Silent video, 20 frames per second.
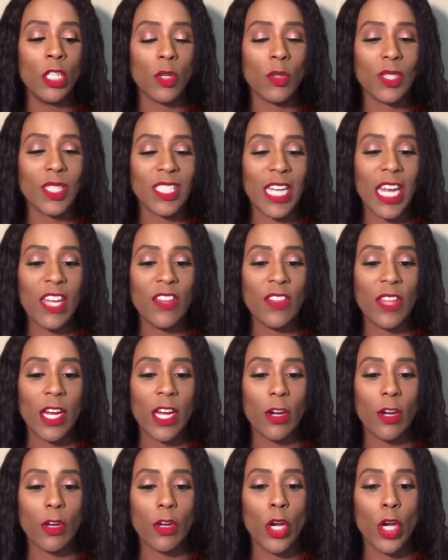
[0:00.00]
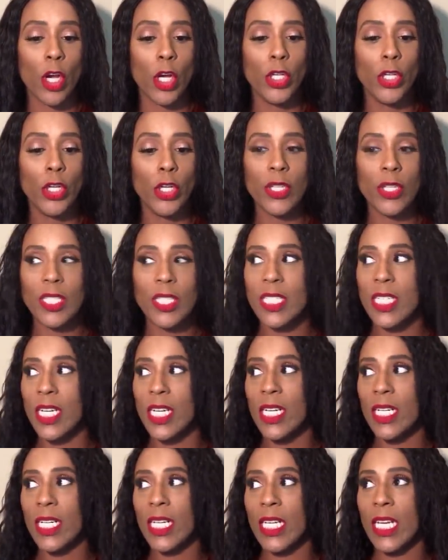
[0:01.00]
stay there, you're
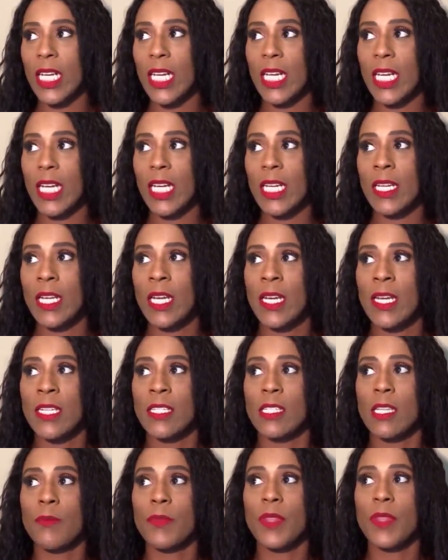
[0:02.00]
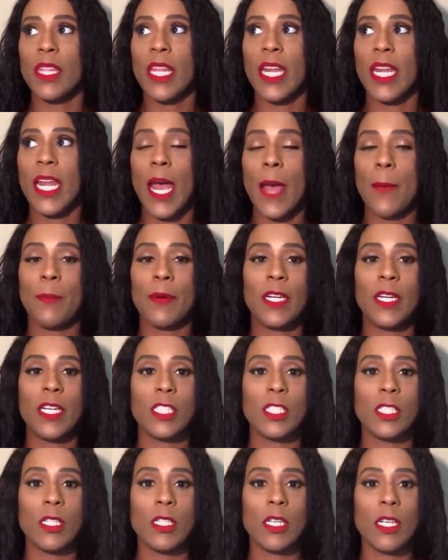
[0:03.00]
stuck in something that
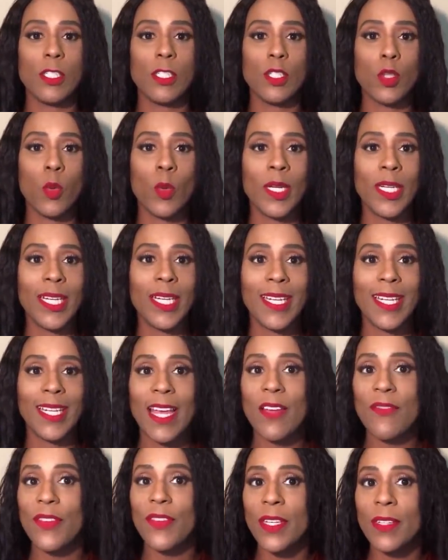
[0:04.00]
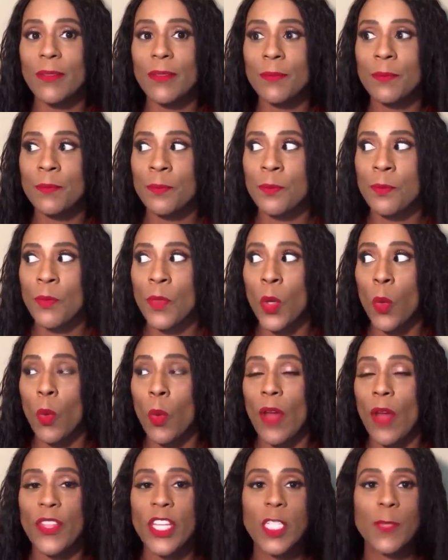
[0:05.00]
happened in 2011,
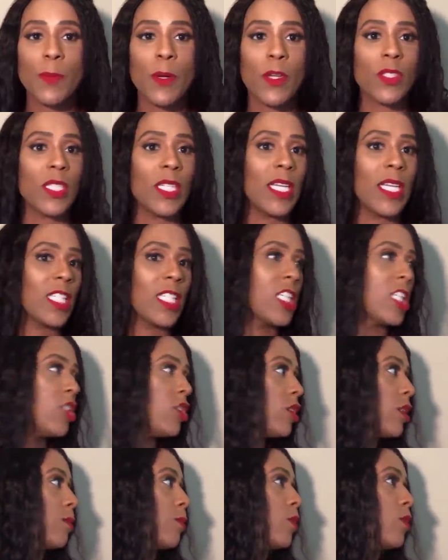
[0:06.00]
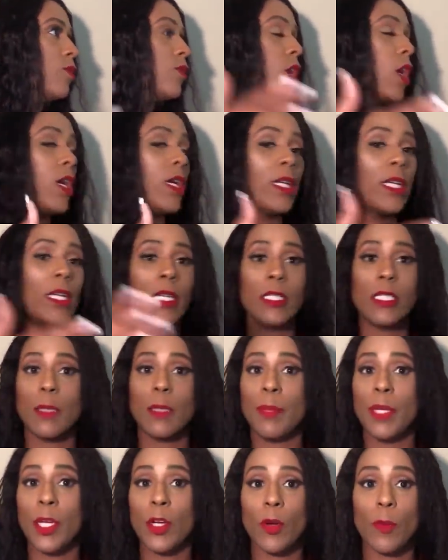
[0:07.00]
while this person has clearly moved on and to
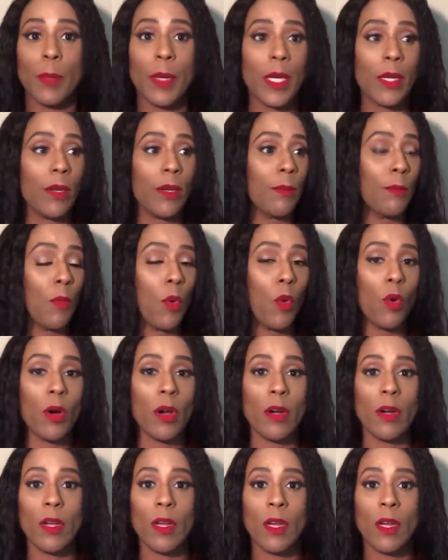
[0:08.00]
bigger, better, more,